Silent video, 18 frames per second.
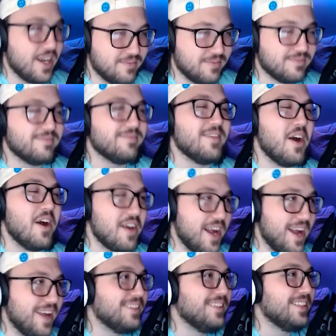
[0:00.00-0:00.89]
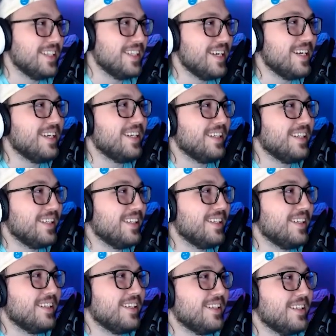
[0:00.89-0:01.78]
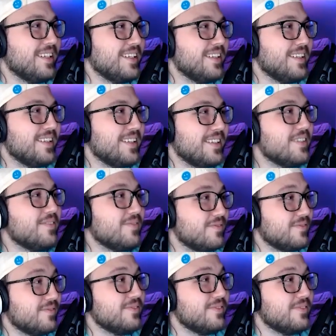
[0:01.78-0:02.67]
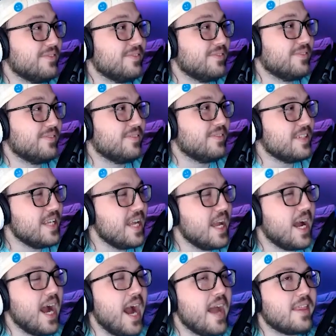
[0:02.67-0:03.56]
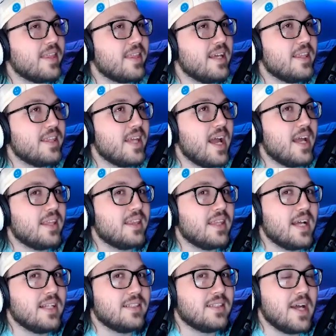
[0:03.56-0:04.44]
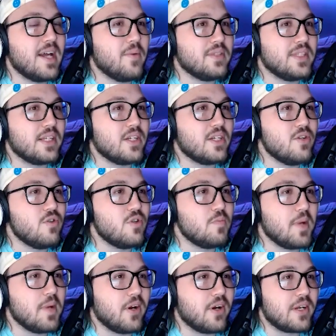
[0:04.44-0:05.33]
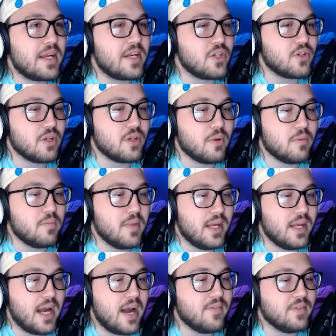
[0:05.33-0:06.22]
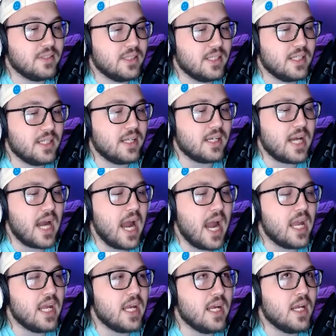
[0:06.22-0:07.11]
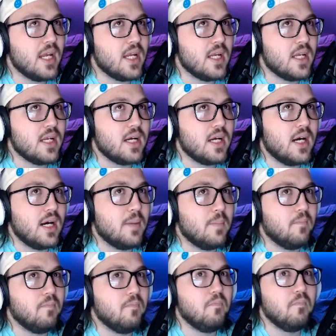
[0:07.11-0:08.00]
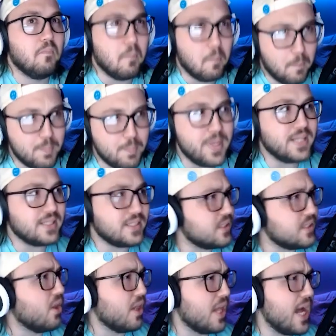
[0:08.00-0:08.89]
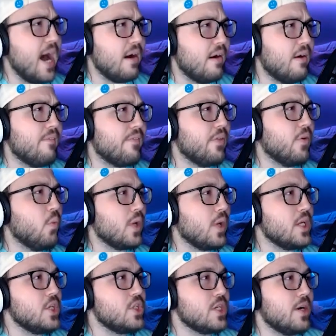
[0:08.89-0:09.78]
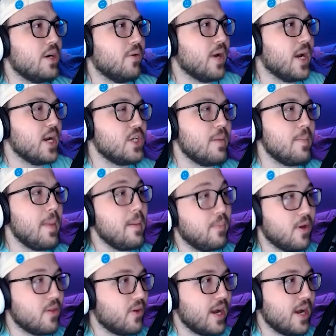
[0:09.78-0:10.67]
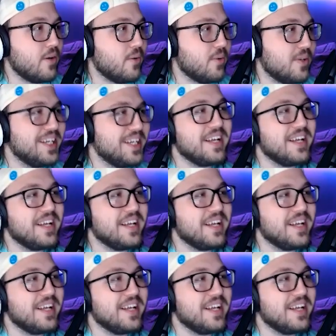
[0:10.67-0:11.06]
Because then it'll be a perfect game and people will love it. Yeah, I think that was a huge barrier to entry with me. Obviously, like I missed a lot of the Wii generation. My brother had a Wii.